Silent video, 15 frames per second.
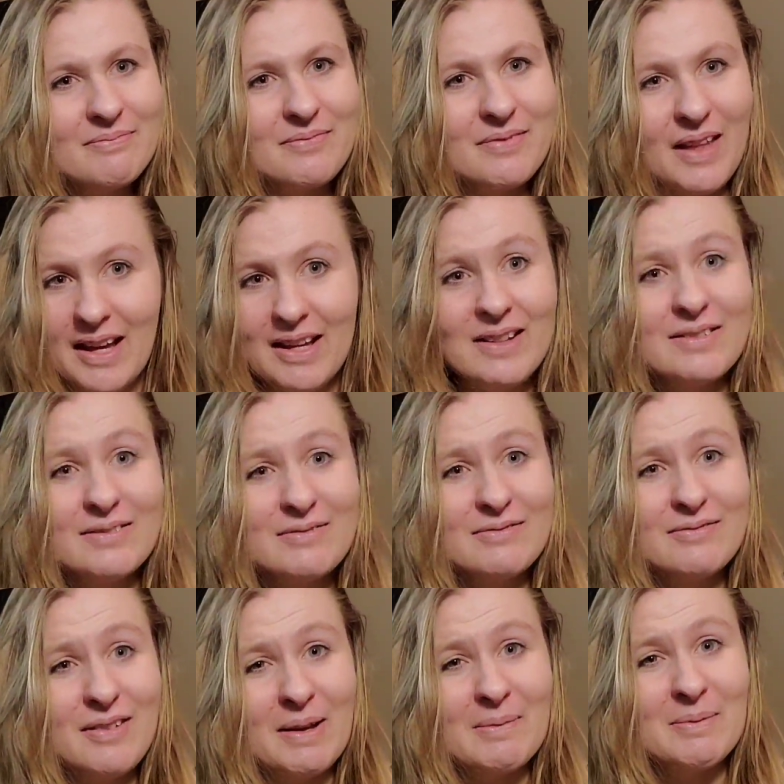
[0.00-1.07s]
Thank
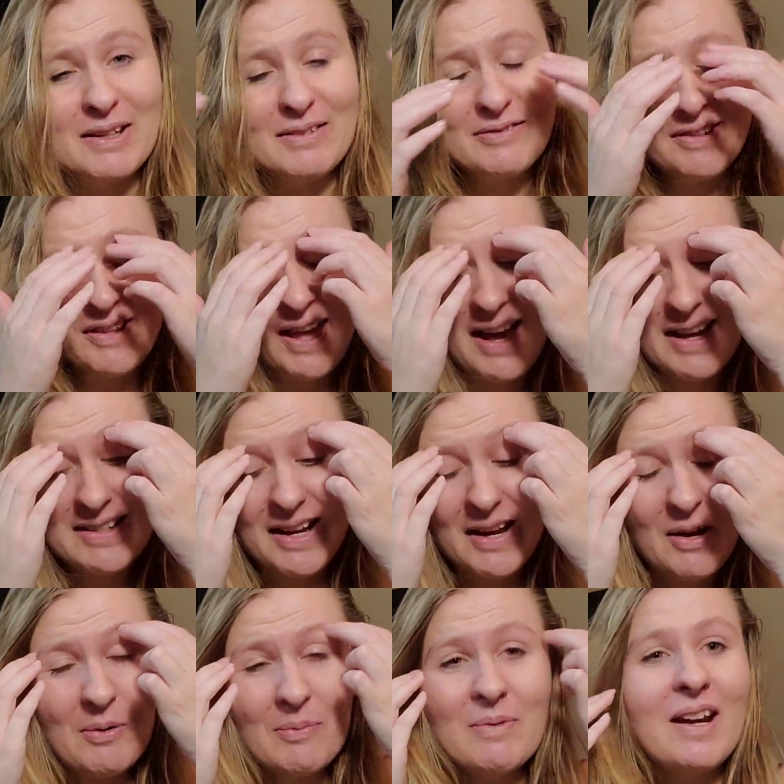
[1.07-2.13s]
family for that. I
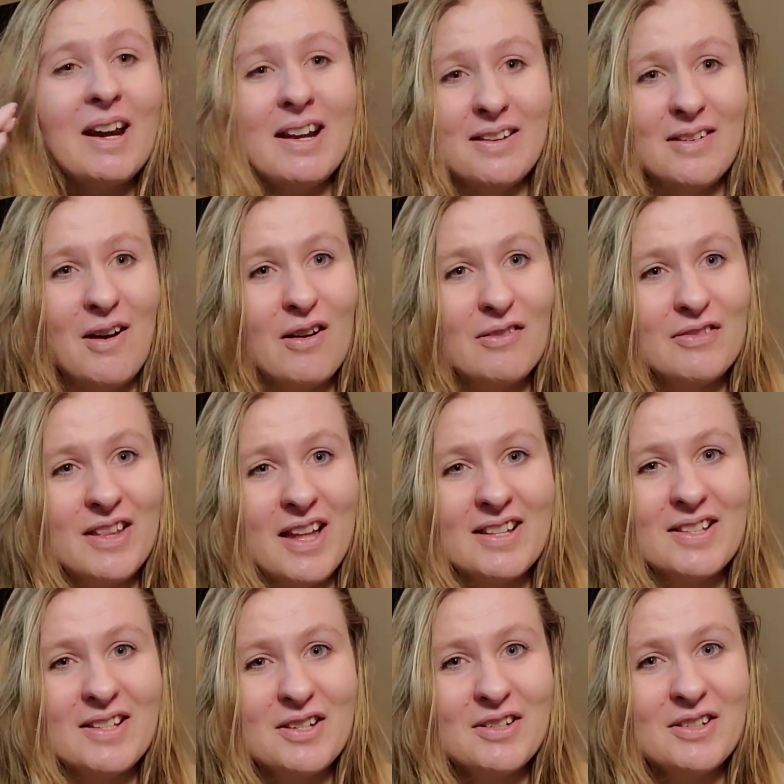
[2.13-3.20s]
hope that I can offer
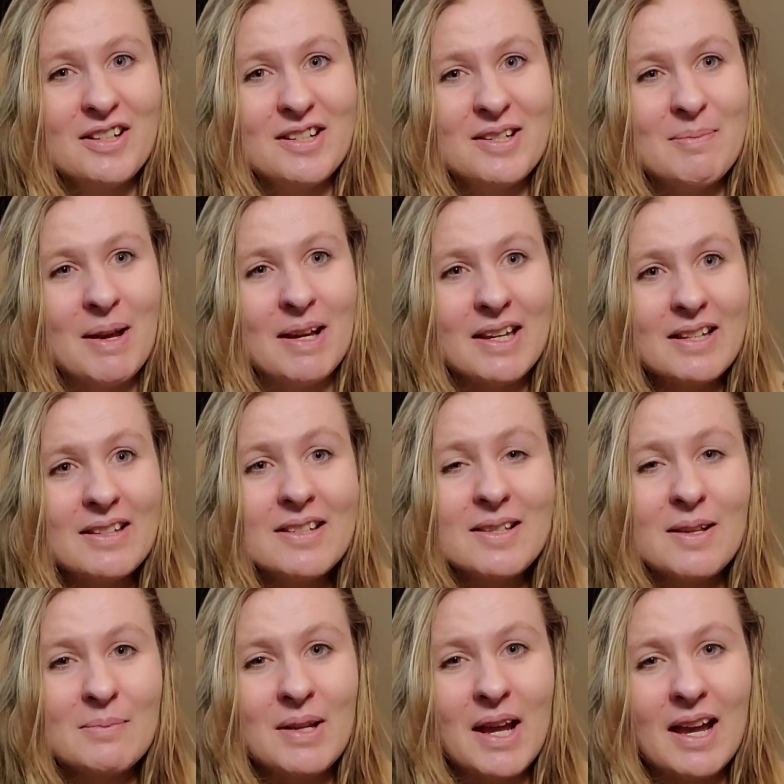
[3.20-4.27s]
that security to my kids
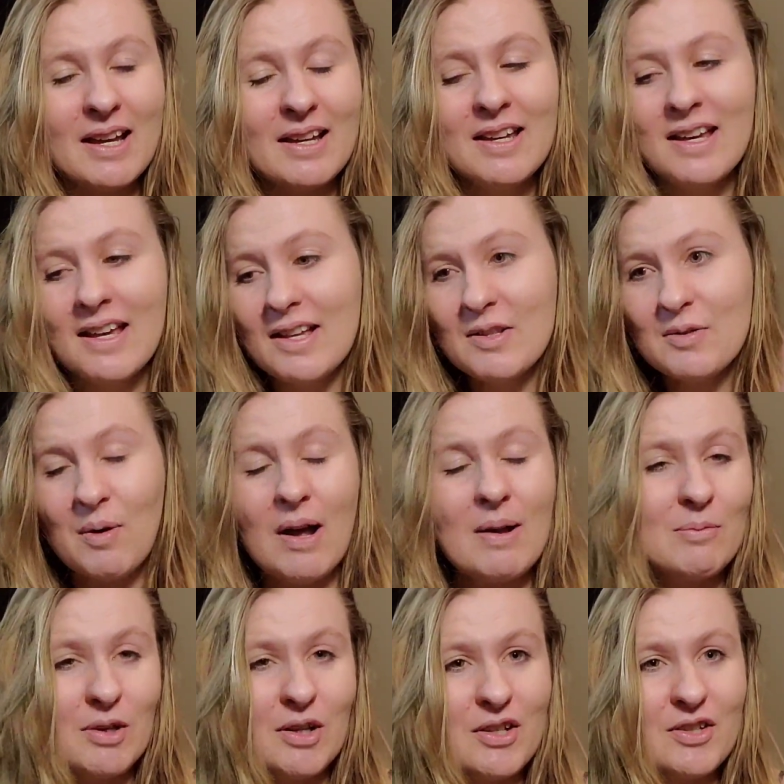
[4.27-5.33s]
someday. That's why
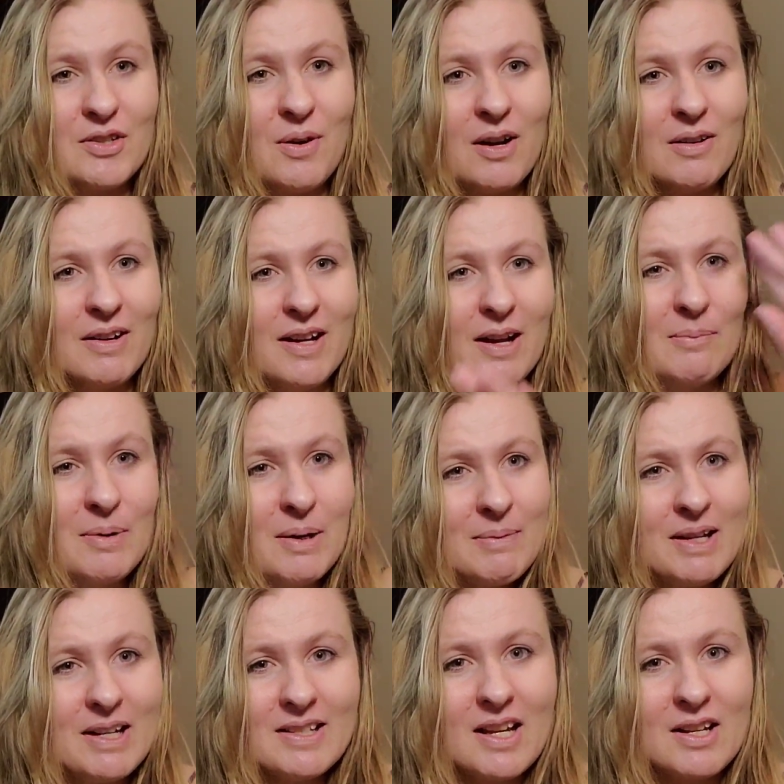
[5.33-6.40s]
I'm working so hard right now, but I'm
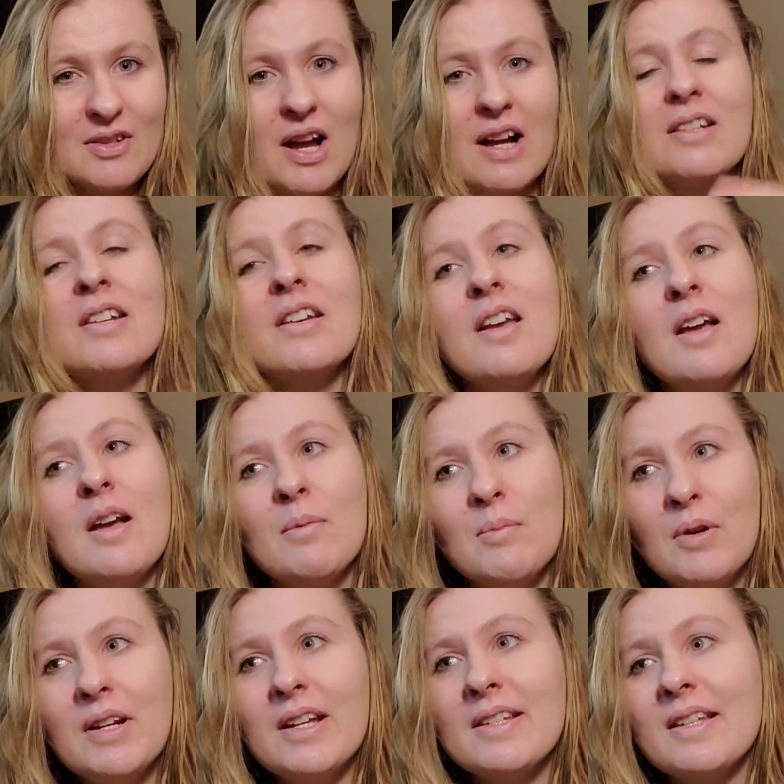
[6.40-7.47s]
getting sidetracked.
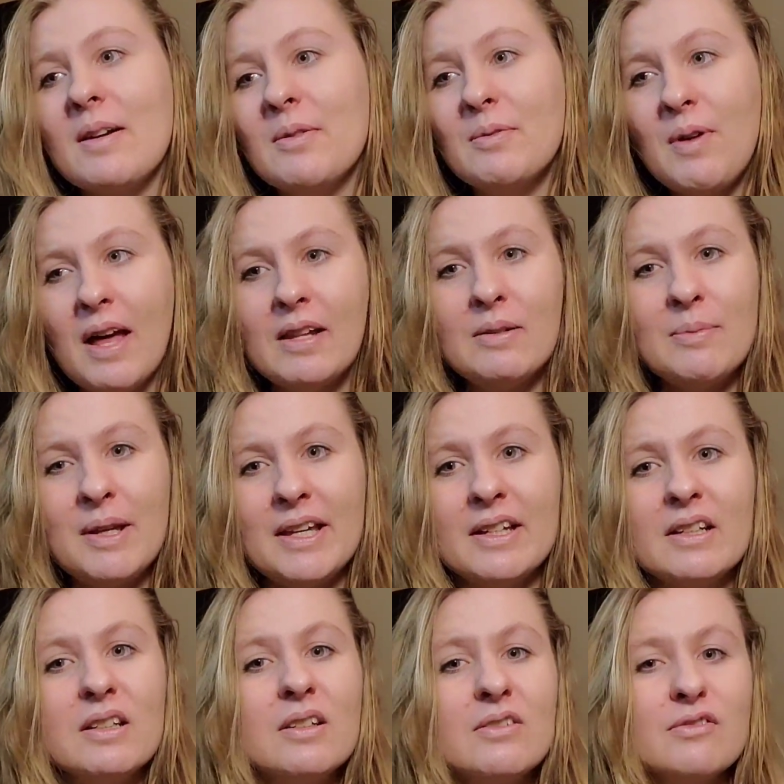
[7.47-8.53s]
Point is, I would rather be
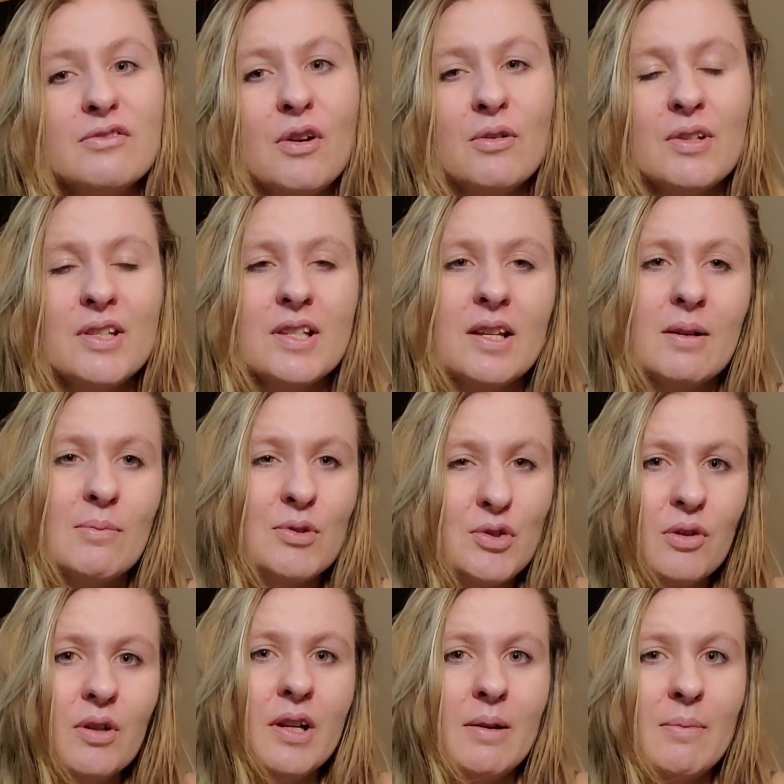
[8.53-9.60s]
here focusing a
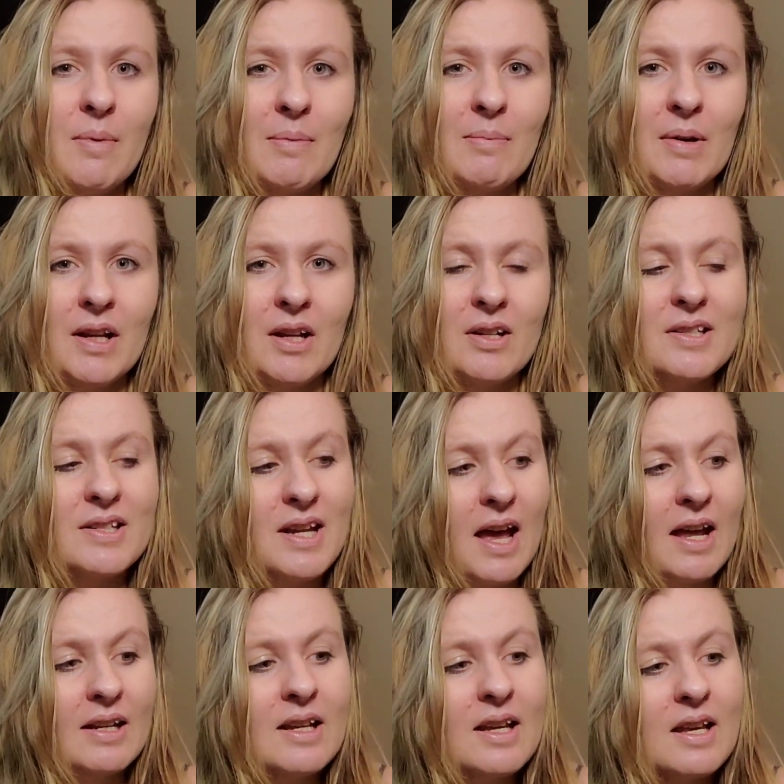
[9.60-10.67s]
majority of my money on
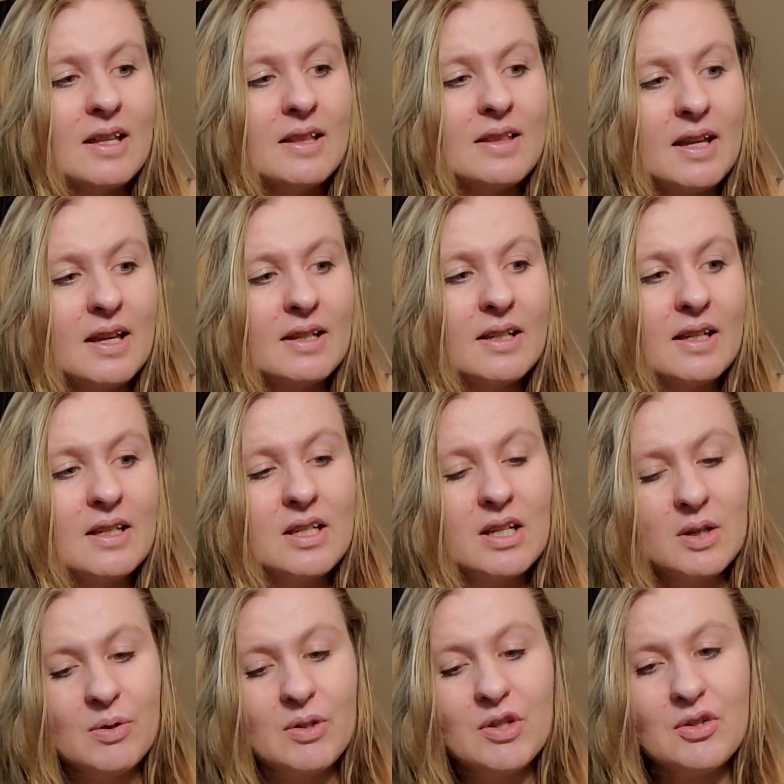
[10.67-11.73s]
debt than
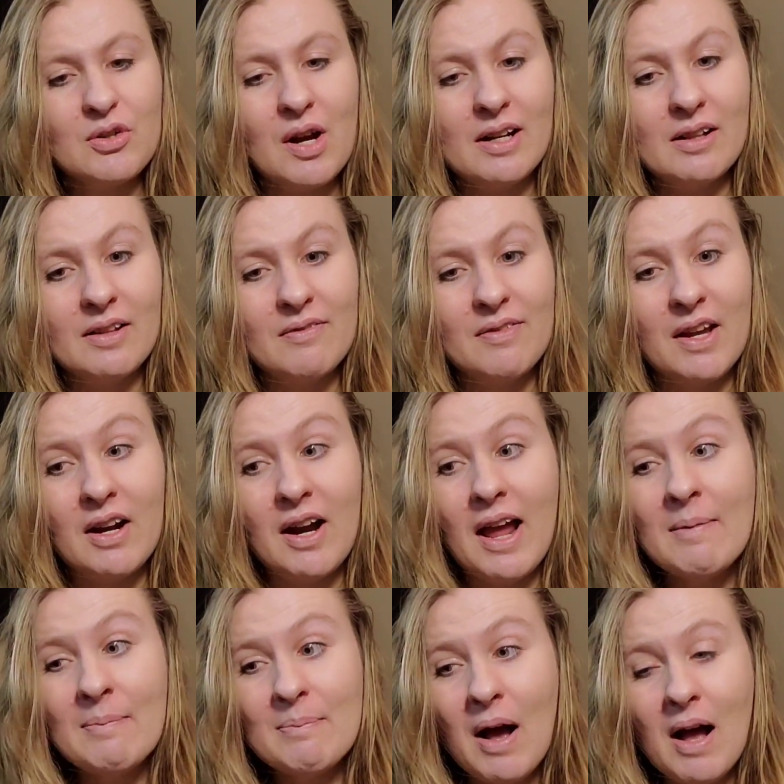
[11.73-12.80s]
continuing to try to live there
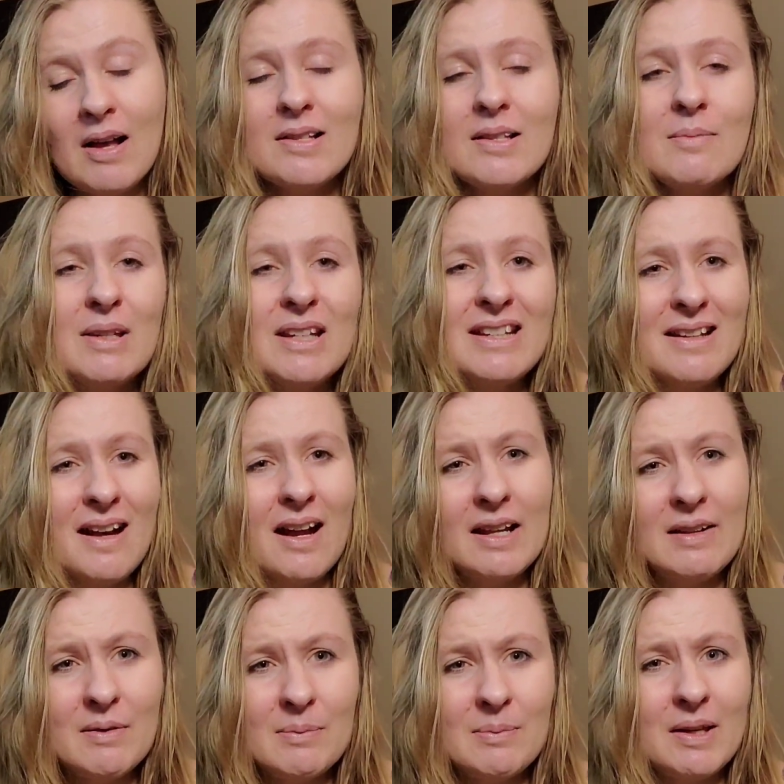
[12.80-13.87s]
and possibly not
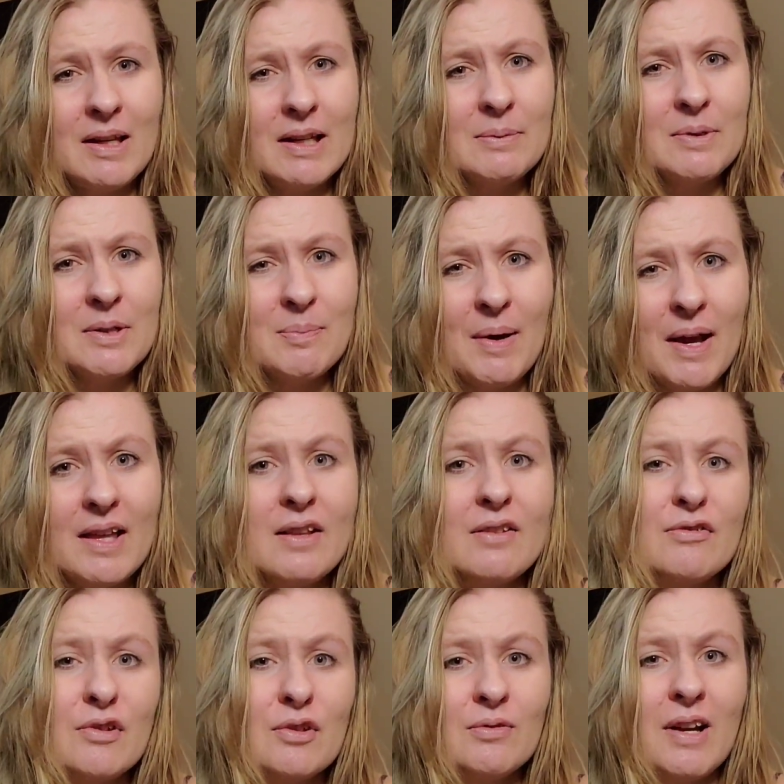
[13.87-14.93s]
even being able to pay the
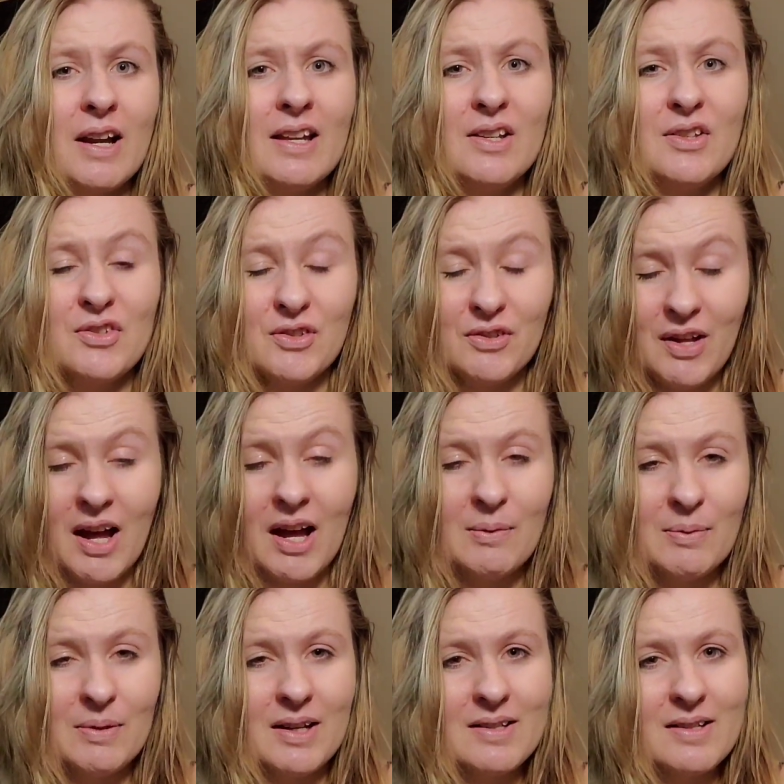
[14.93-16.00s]
full rent in July
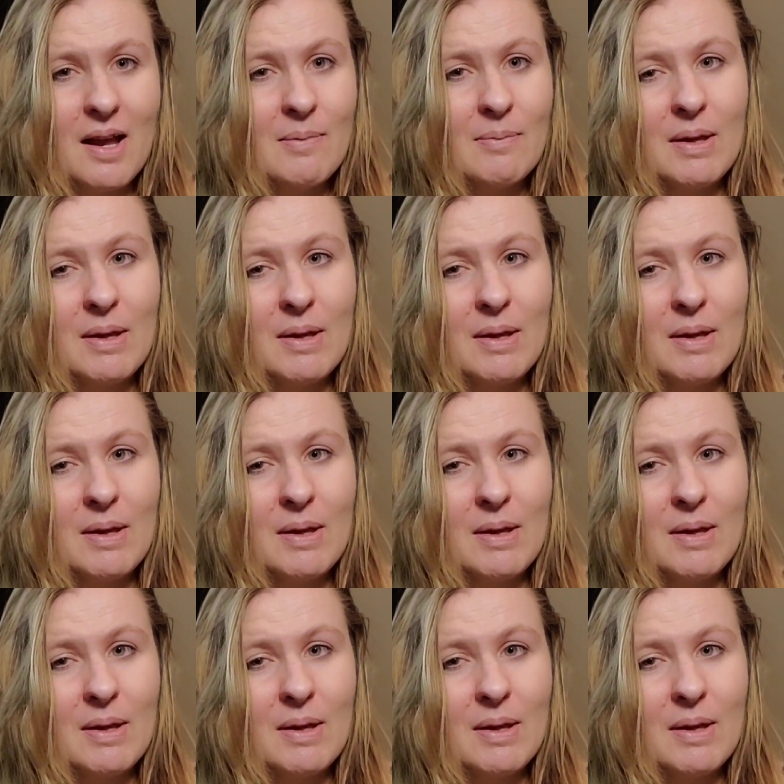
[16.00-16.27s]
when that time